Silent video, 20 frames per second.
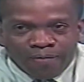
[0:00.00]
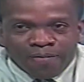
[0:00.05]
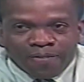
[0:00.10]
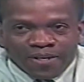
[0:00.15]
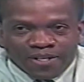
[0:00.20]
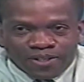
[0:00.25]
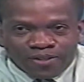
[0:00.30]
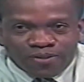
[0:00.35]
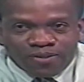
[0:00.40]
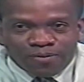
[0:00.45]

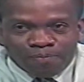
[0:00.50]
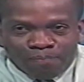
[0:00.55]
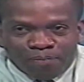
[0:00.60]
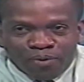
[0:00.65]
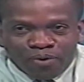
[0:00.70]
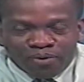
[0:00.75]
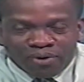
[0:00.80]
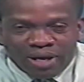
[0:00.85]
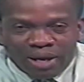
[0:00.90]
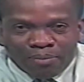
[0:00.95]
this
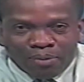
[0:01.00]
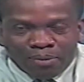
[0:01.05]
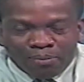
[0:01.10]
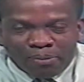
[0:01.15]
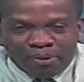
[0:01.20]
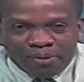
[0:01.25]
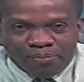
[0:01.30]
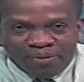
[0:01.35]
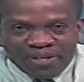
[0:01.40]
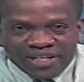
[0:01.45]
program will
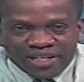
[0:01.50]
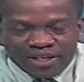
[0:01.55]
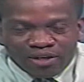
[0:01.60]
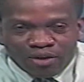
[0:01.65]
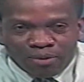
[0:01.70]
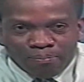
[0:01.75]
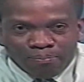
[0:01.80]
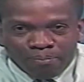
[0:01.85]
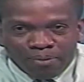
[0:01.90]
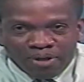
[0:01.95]
be repeated
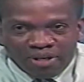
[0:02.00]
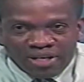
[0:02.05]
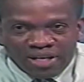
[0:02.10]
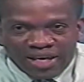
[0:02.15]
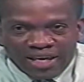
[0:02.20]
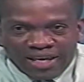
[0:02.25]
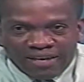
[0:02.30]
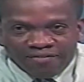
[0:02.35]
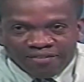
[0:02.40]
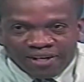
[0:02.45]
on
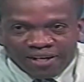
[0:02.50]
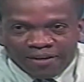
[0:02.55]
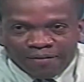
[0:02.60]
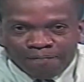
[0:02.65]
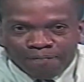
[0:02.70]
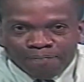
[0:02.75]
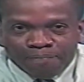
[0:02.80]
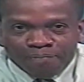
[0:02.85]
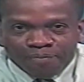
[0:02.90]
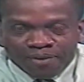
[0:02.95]
Monday
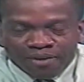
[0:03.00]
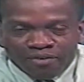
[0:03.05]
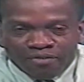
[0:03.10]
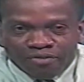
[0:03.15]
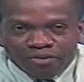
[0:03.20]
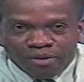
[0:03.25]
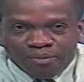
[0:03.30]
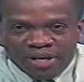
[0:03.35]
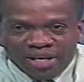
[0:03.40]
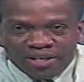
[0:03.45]
evening
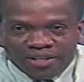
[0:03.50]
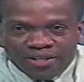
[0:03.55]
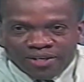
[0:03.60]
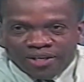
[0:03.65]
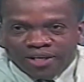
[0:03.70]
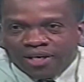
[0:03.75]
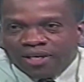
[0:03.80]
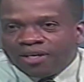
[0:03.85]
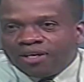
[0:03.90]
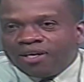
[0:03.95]
from
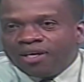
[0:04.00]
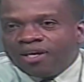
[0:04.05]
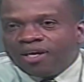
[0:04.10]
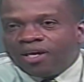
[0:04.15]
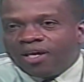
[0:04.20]
8:30,